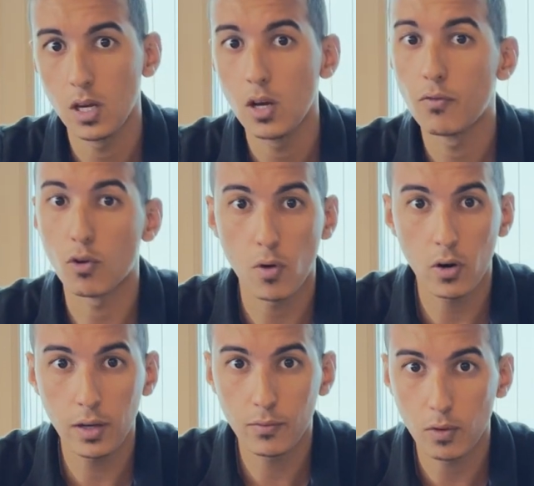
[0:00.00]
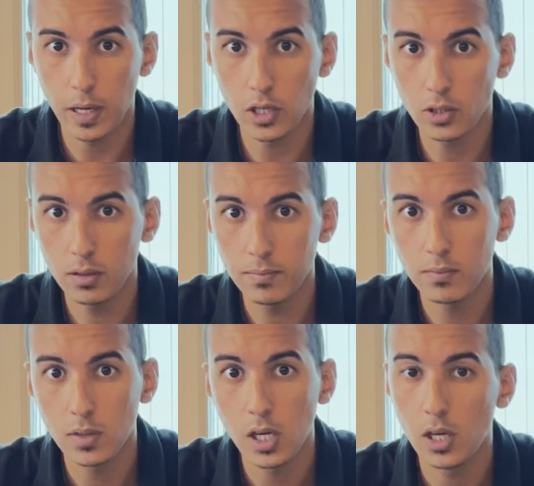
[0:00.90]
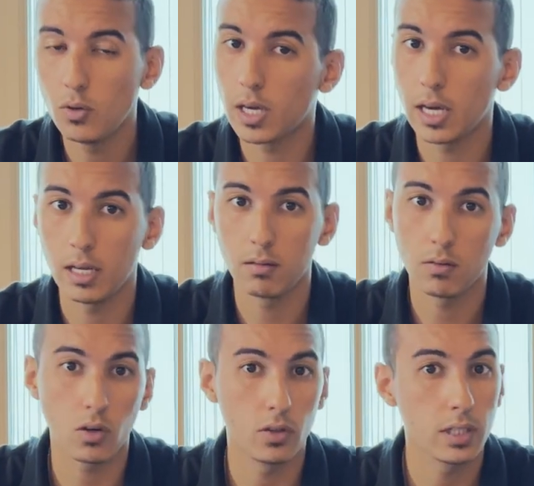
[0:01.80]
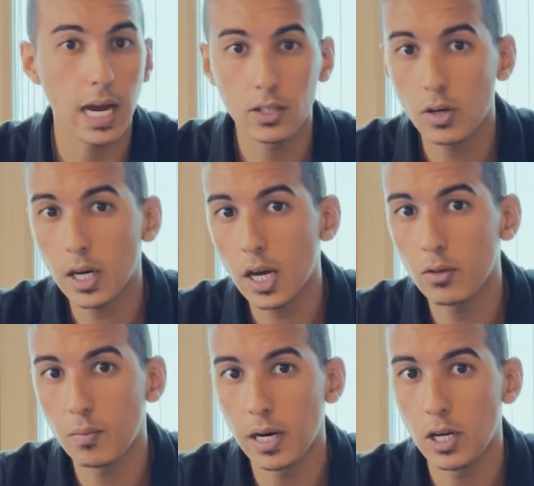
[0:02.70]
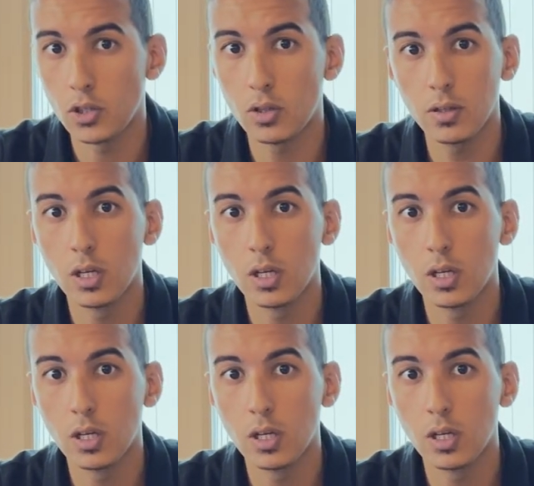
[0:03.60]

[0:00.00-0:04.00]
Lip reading: For more information, you can contact your account manager,